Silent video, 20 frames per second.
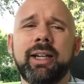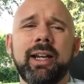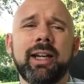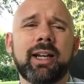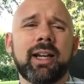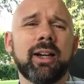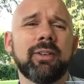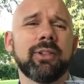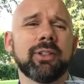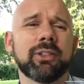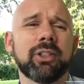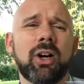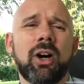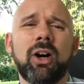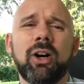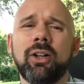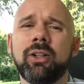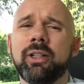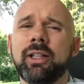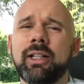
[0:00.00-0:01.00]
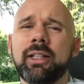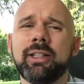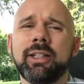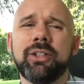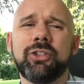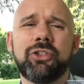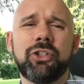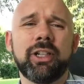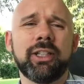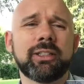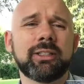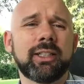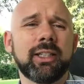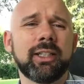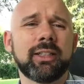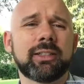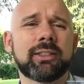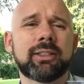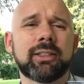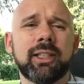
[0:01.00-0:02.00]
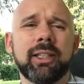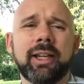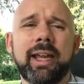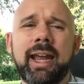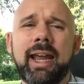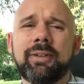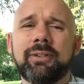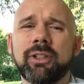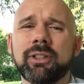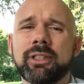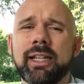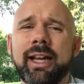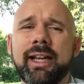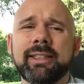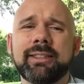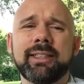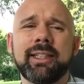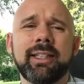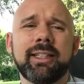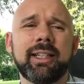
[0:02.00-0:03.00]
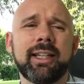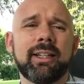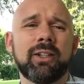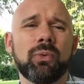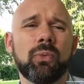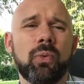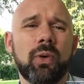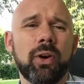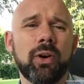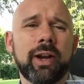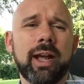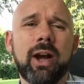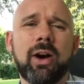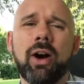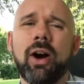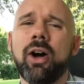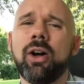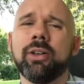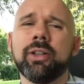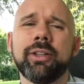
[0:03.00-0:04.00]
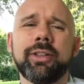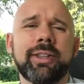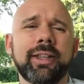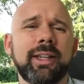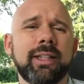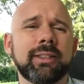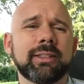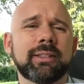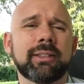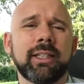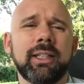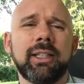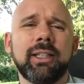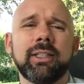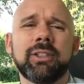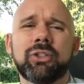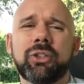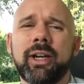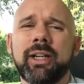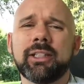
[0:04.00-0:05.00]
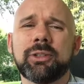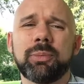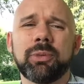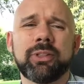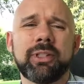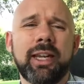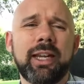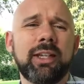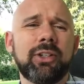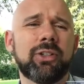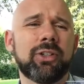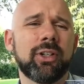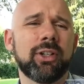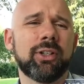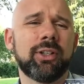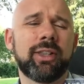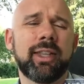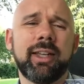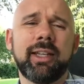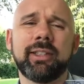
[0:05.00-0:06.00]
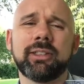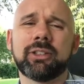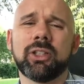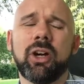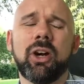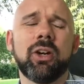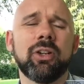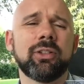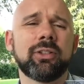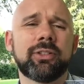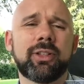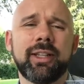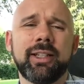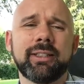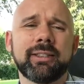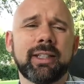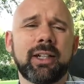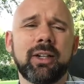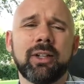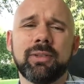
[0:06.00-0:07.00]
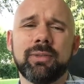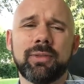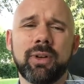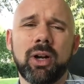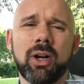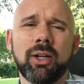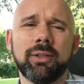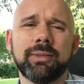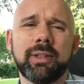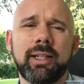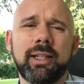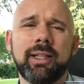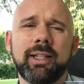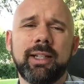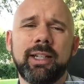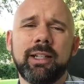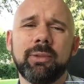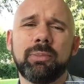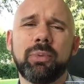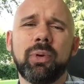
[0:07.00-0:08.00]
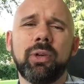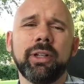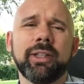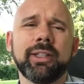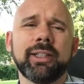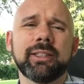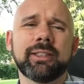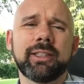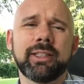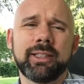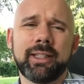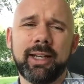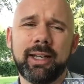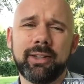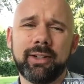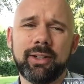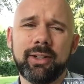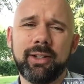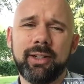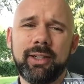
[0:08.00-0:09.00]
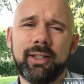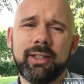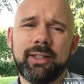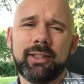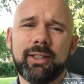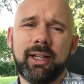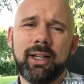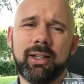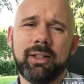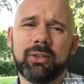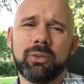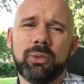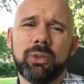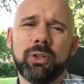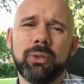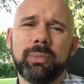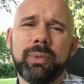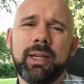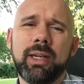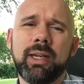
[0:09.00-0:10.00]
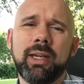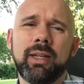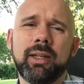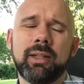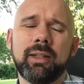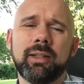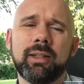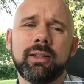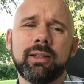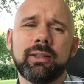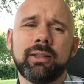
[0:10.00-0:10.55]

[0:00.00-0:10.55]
it covers all logistics and advertising and getting word out, all the things, transportation things, all the things that are involved in pulling this together will be